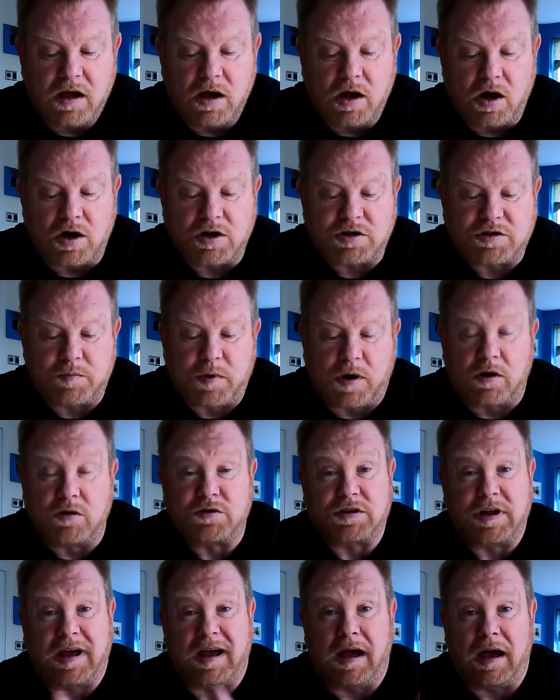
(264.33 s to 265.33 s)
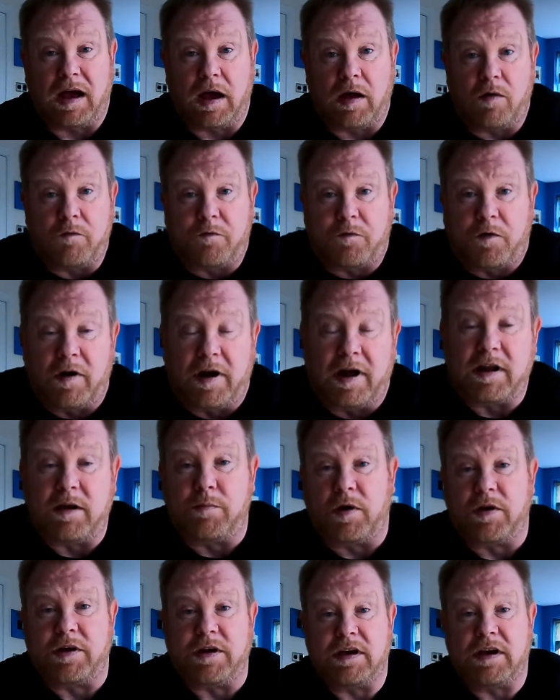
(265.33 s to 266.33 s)
I suppose for
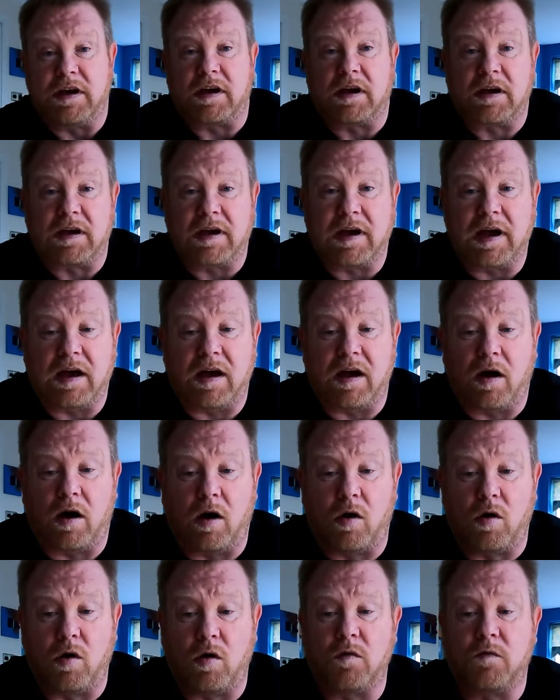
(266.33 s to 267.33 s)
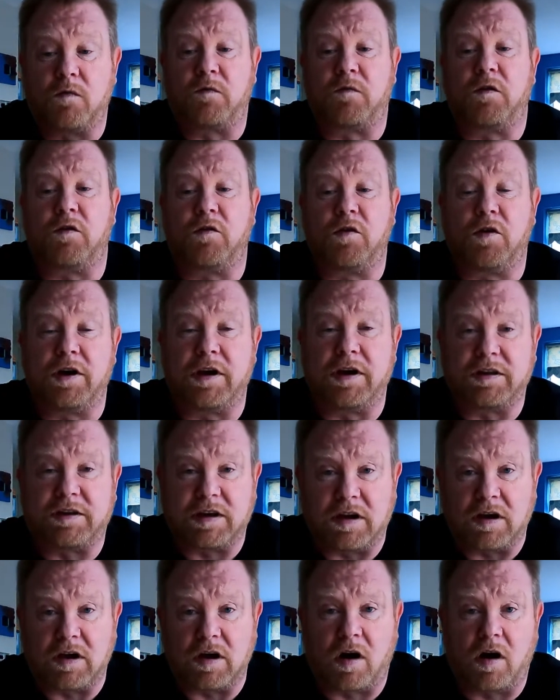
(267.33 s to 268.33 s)
anybody, you can get a whole
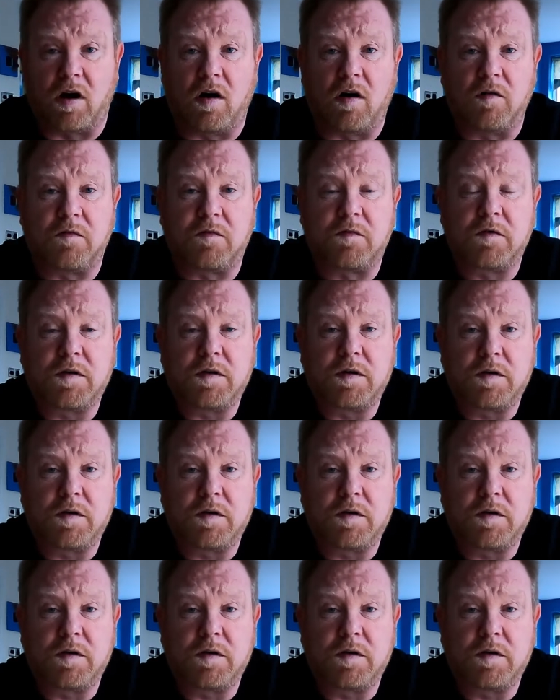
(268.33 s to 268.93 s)
variety of